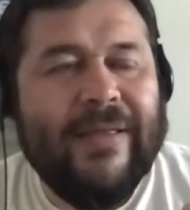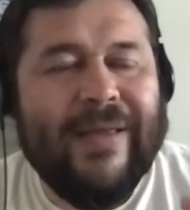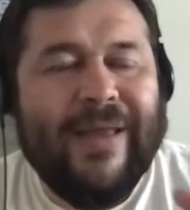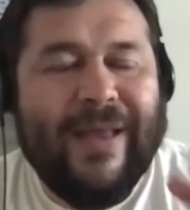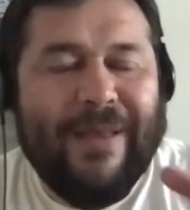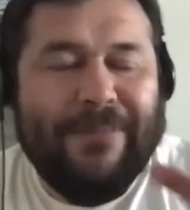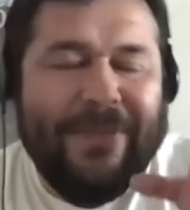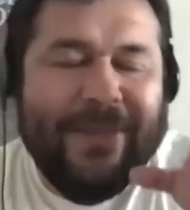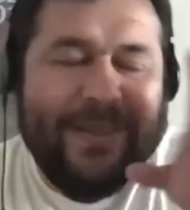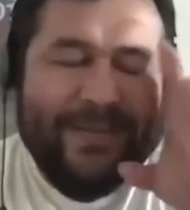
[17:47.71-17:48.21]

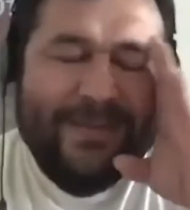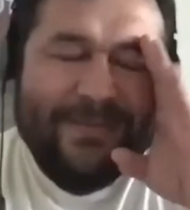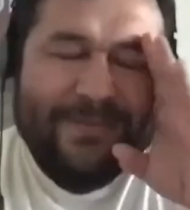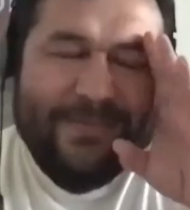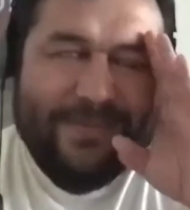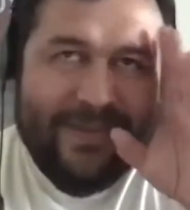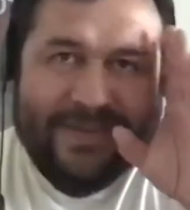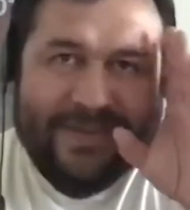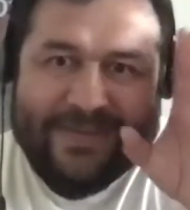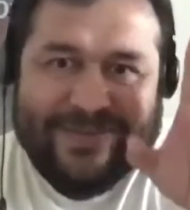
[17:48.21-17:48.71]
I mean,
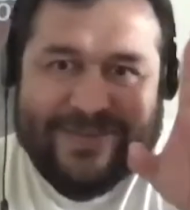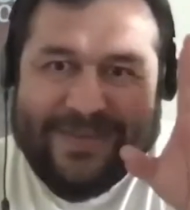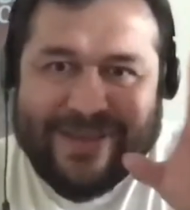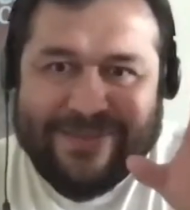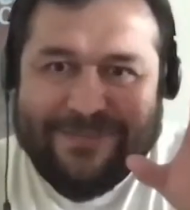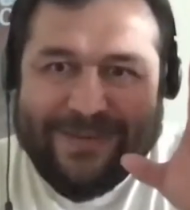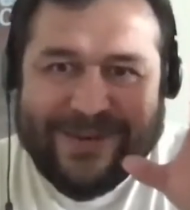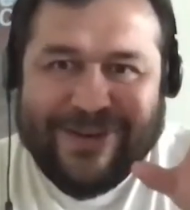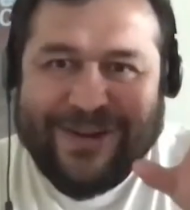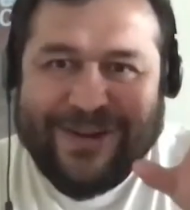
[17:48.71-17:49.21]
this is
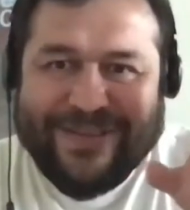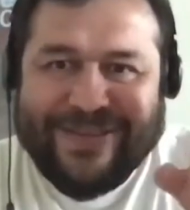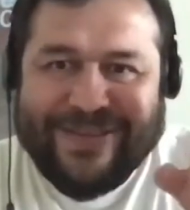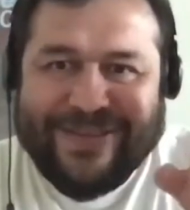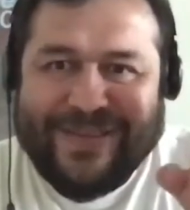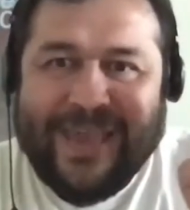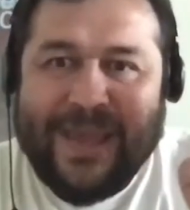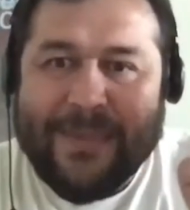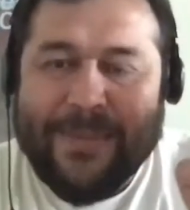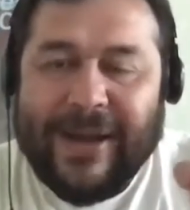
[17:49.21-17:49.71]
a crazy
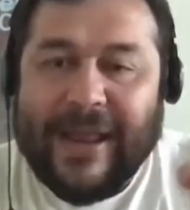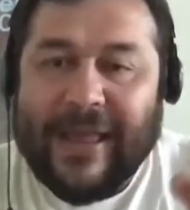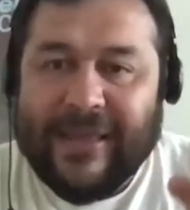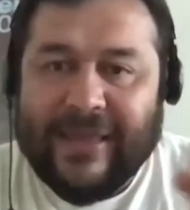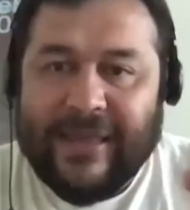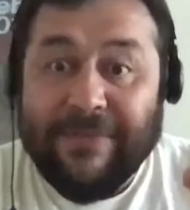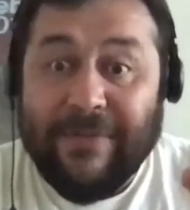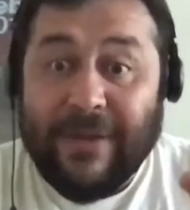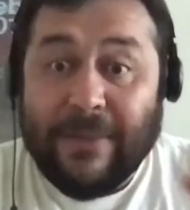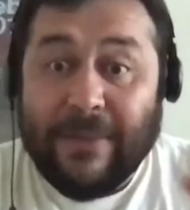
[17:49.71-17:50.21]
idea, but
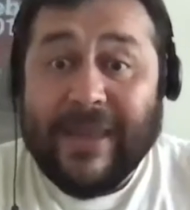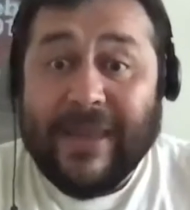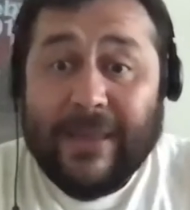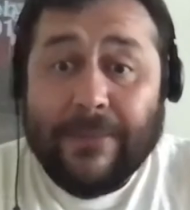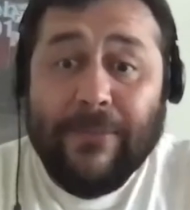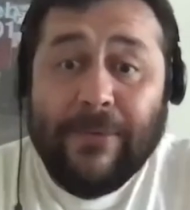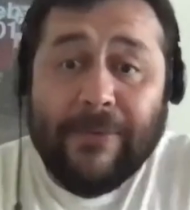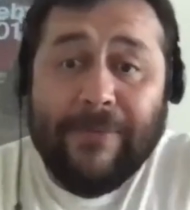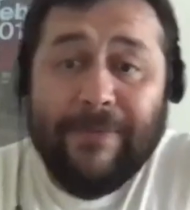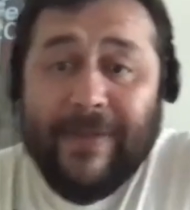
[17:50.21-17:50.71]
like, if I'm
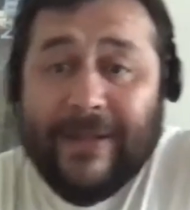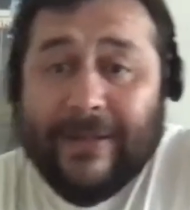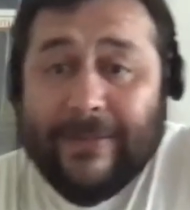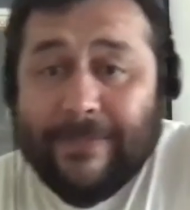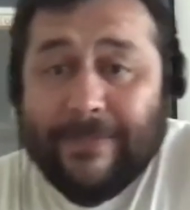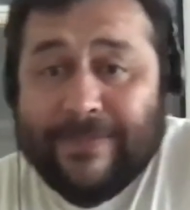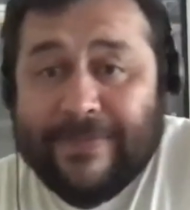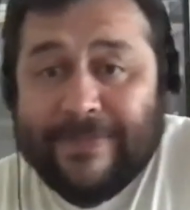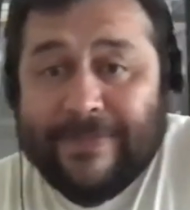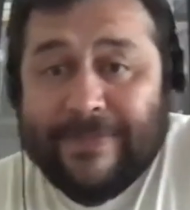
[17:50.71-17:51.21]
making more
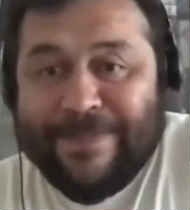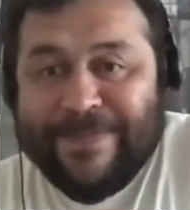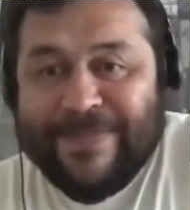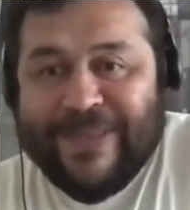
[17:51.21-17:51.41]
films,